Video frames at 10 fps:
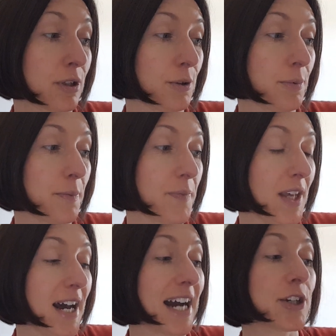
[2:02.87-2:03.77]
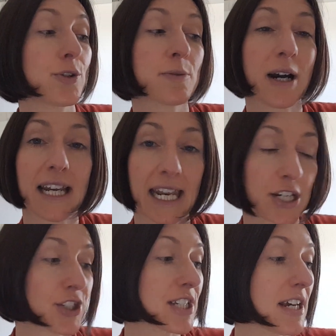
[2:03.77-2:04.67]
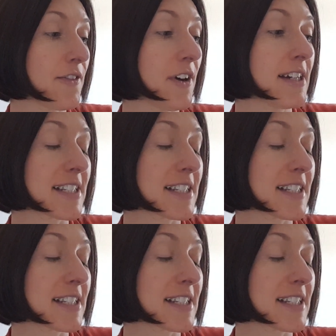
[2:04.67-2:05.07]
club. I used my initiative